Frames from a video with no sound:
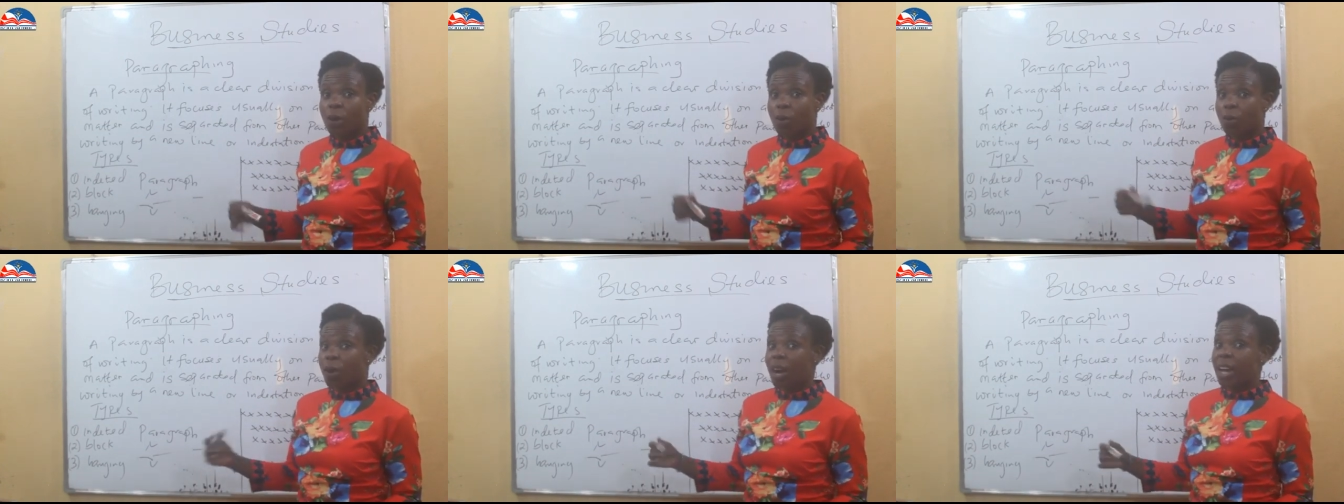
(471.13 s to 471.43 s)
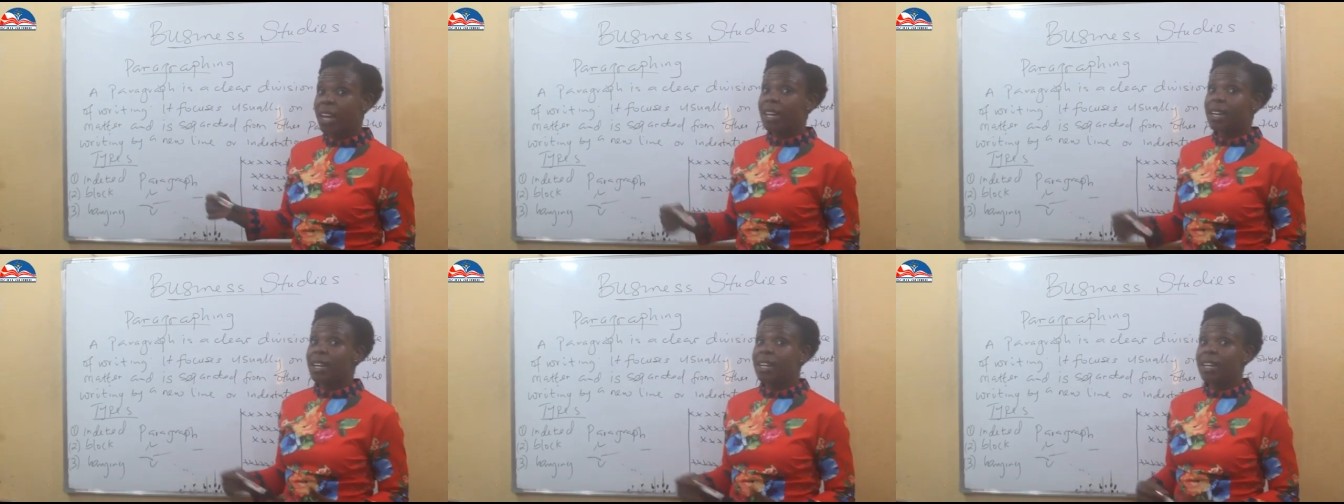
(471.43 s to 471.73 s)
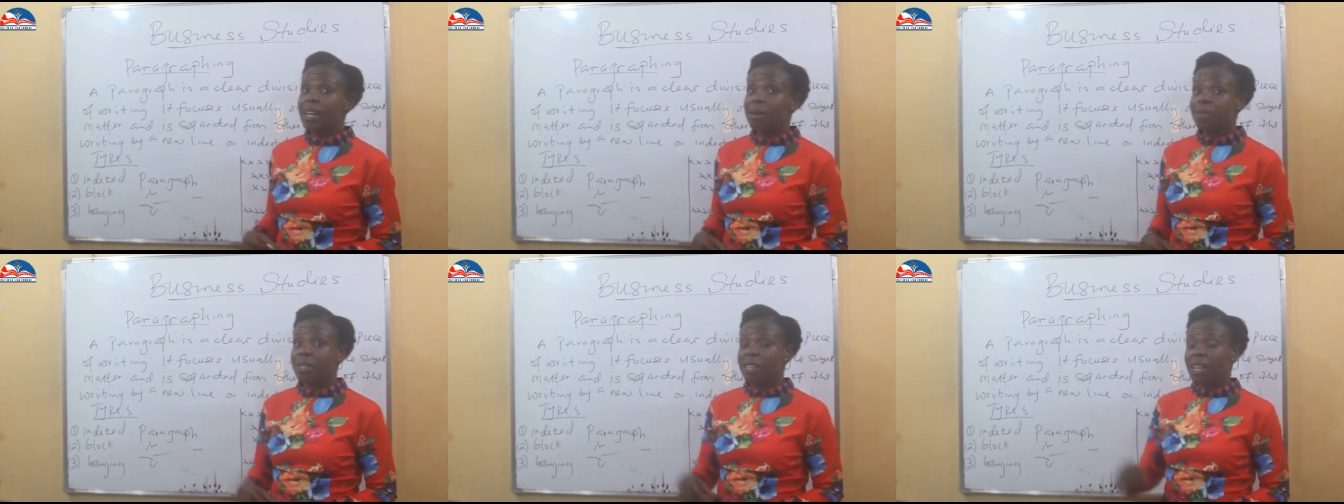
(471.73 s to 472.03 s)
Why the
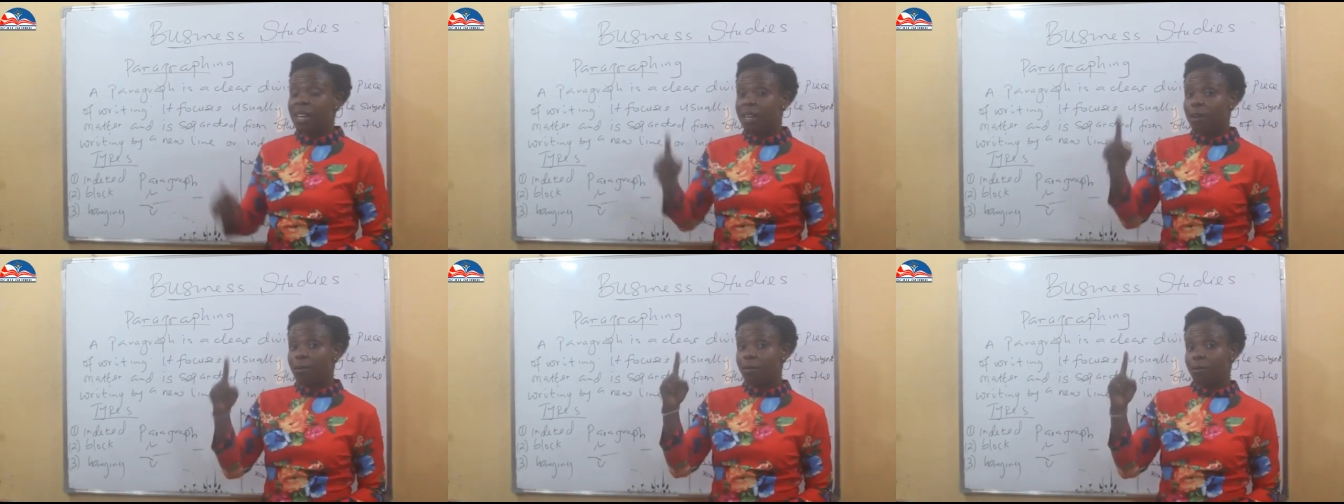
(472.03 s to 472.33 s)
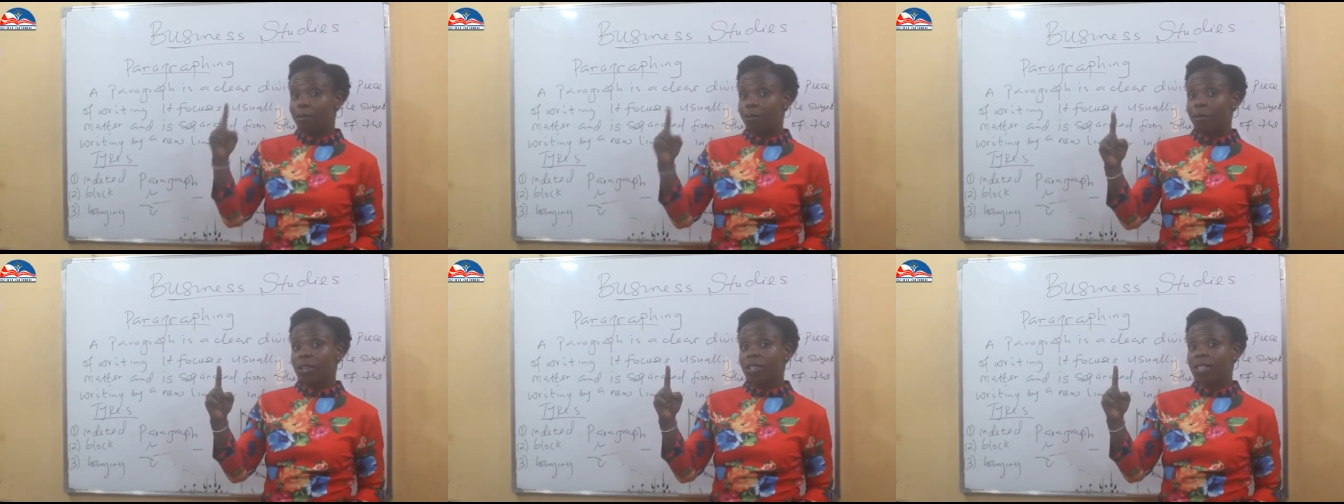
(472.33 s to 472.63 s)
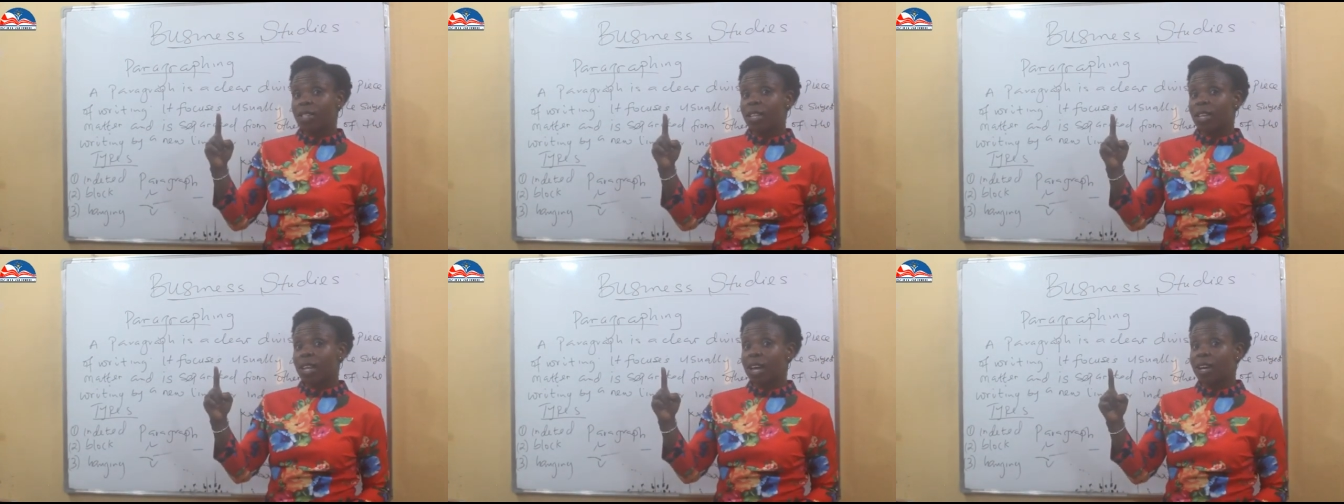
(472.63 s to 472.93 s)
indented, the
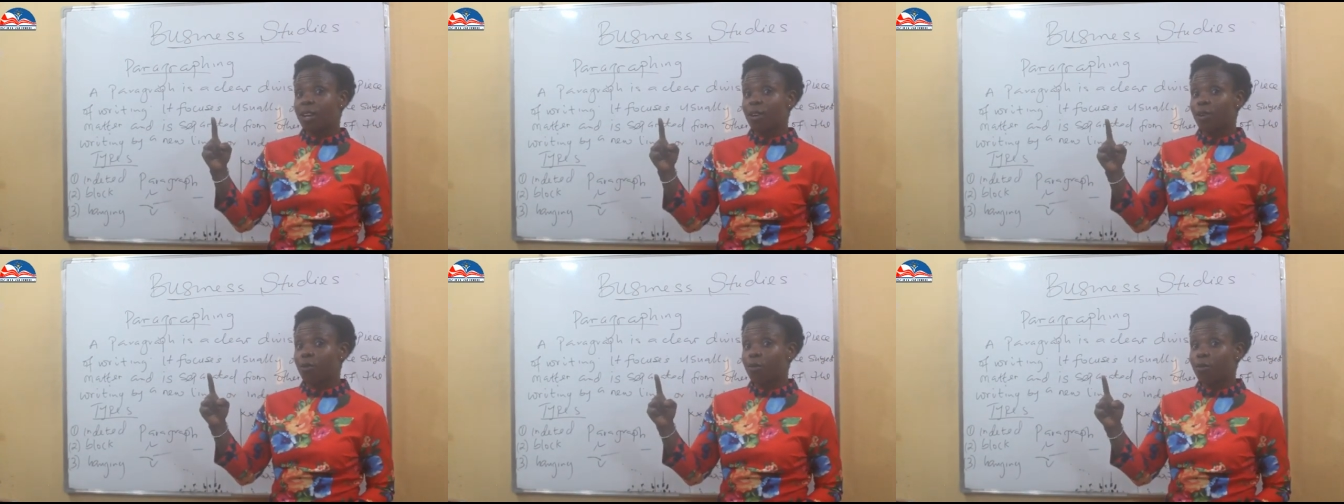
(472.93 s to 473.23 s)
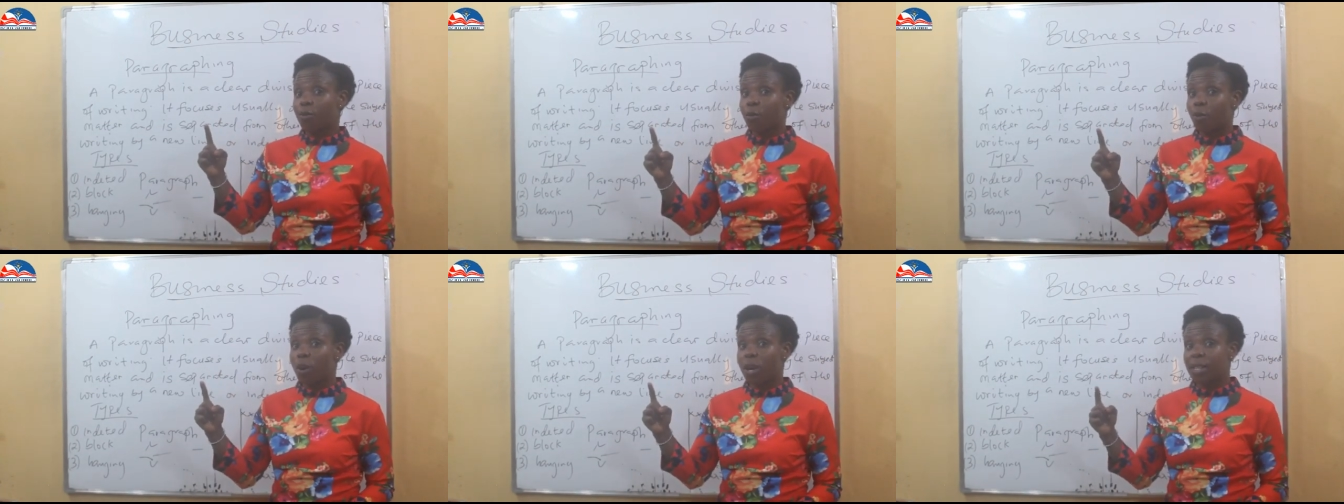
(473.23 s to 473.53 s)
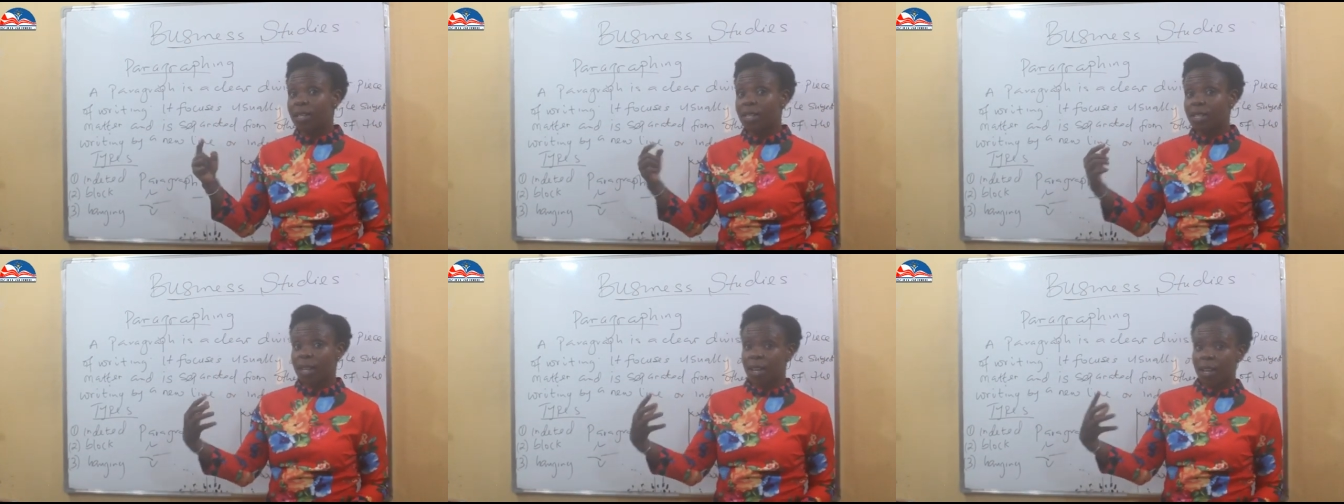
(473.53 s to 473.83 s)
first line of
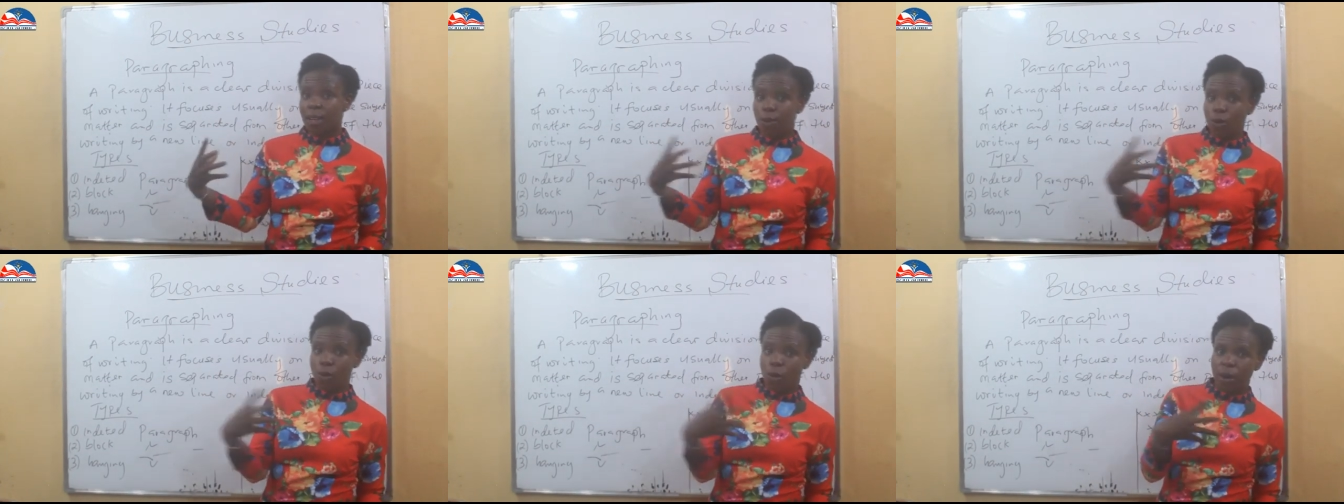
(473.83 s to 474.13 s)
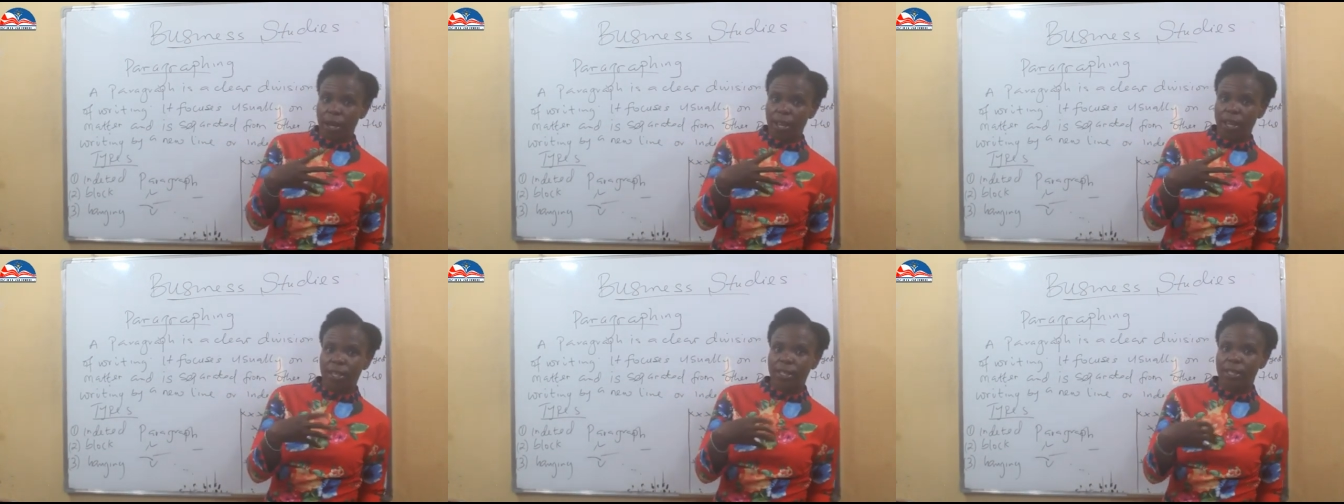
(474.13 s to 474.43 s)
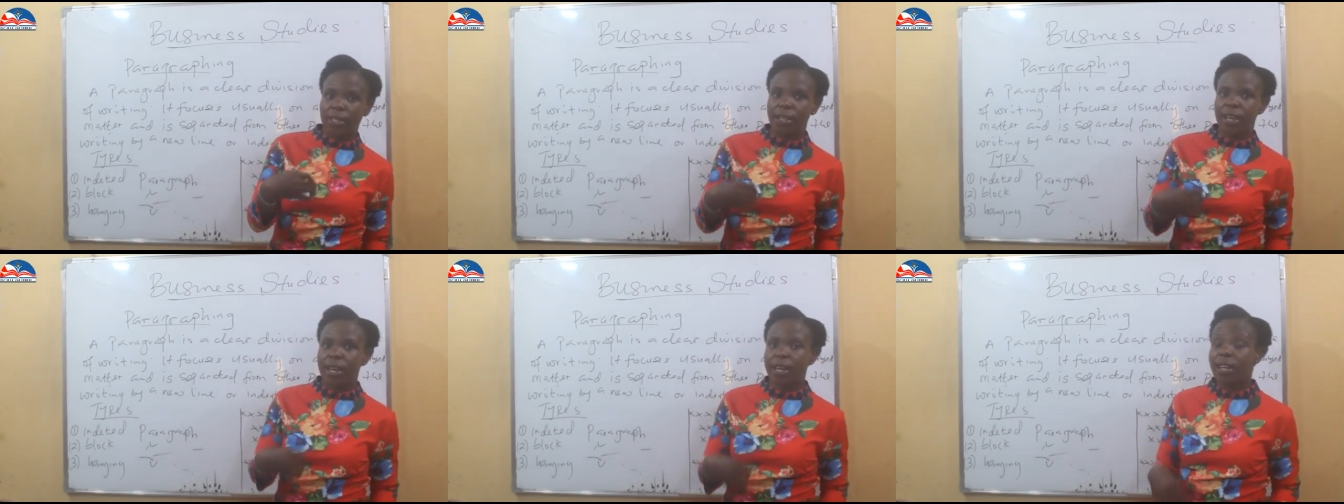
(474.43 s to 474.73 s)
words go
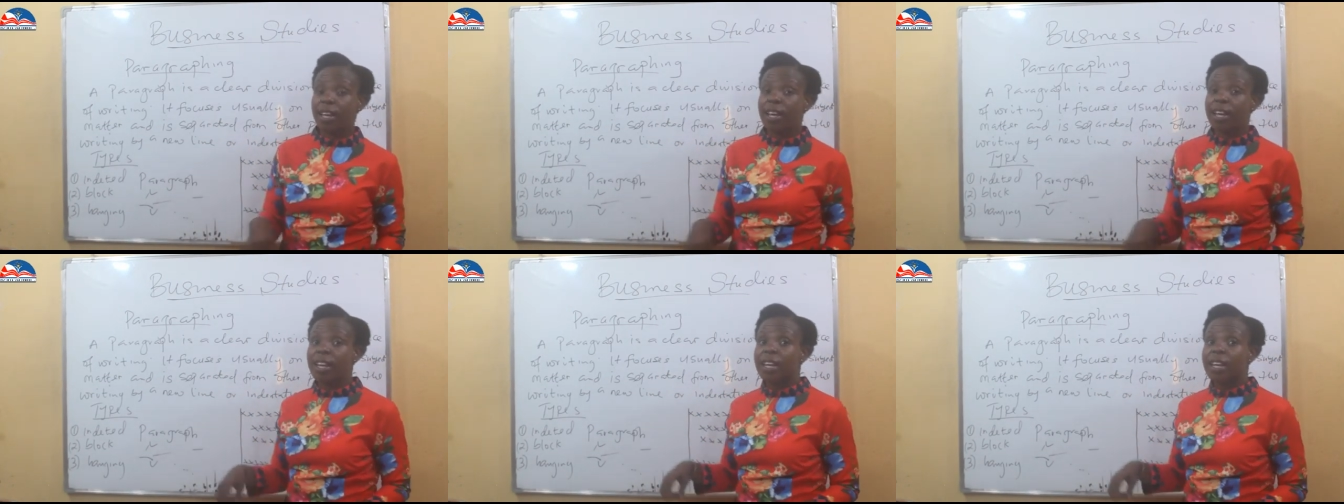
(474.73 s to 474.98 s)
inside.